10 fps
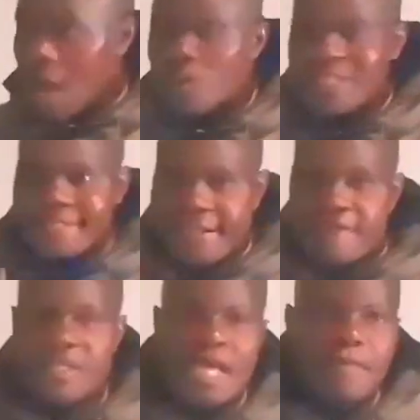Are we
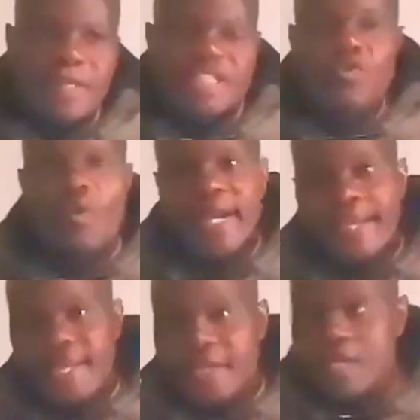selling that person or
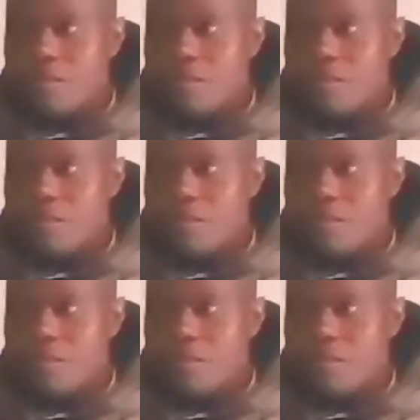killing